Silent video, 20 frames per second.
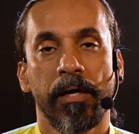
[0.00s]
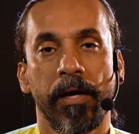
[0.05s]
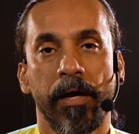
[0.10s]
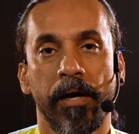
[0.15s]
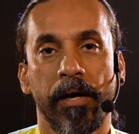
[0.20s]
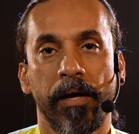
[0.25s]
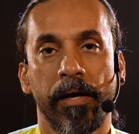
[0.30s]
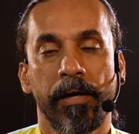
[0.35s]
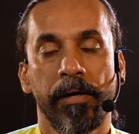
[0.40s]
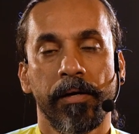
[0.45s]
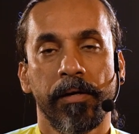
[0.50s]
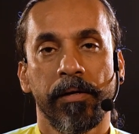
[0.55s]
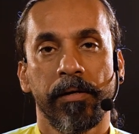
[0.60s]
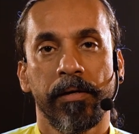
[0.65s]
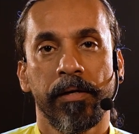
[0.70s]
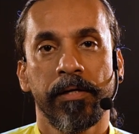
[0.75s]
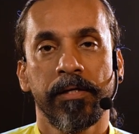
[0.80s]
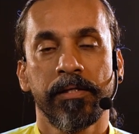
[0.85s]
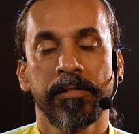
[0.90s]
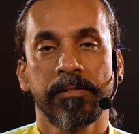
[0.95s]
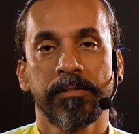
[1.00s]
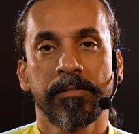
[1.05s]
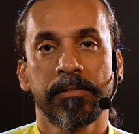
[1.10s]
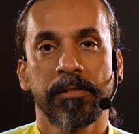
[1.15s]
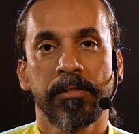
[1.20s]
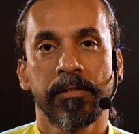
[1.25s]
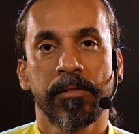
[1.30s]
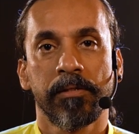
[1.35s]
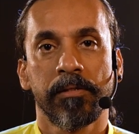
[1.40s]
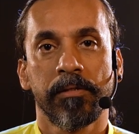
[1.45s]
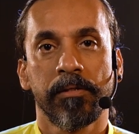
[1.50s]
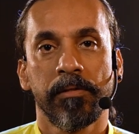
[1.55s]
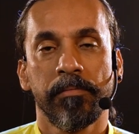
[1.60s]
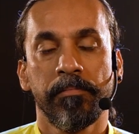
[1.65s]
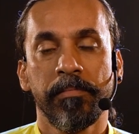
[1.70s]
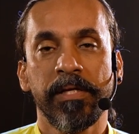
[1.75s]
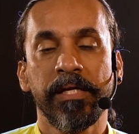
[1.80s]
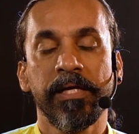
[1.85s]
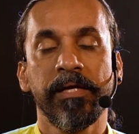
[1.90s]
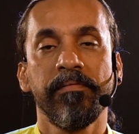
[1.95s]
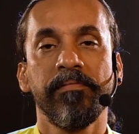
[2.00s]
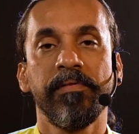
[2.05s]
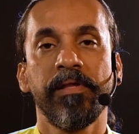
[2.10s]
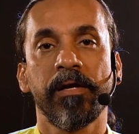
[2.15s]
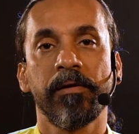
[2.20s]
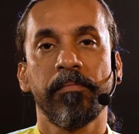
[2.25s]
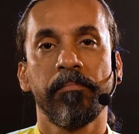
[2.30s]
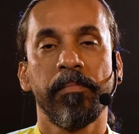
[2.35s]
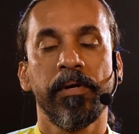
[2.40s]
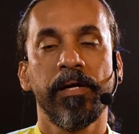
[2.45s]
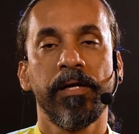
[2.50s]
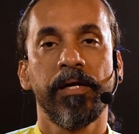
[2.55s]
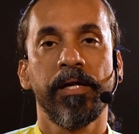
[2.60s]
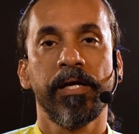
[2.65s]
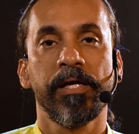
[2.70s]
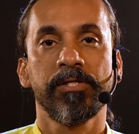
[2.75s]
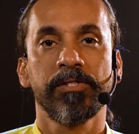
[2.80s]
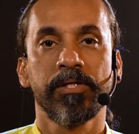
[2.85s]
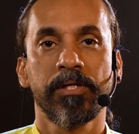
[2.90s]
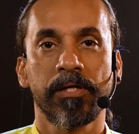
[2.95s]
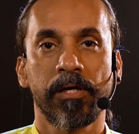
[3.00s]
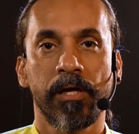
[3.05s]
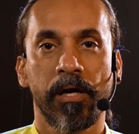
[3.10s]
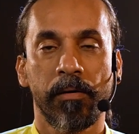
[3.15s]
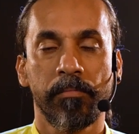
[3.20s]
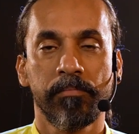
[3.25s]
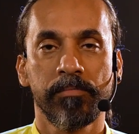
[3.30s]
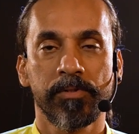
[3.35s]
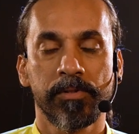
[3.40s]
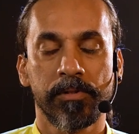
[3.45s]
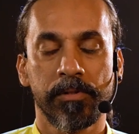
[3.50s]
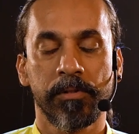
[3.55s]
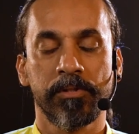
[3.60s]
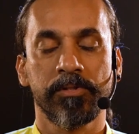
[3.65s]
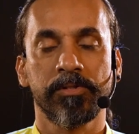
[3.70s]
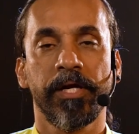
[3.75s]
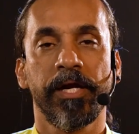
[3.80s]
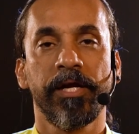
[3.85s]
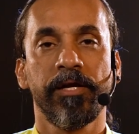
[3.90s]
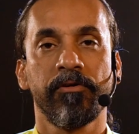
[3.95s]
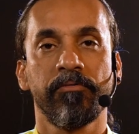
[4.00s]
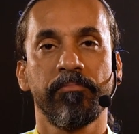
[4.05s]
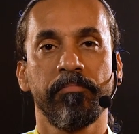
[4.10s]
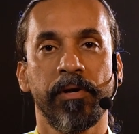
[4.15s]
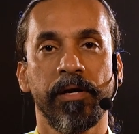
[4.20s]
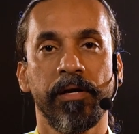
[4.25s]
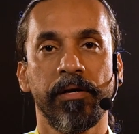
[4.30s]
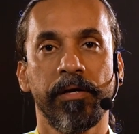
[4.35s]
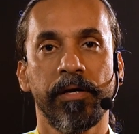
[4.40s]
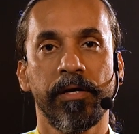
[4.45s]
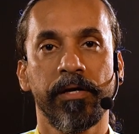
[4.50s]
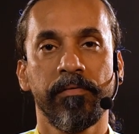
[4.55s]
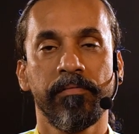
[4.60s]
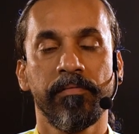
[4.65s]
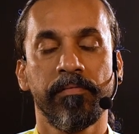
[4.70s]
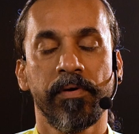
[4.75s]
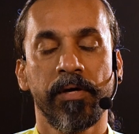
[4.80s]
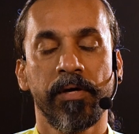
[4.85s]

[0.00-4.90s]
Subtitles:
and it is believed that meditation comes, the state of meditative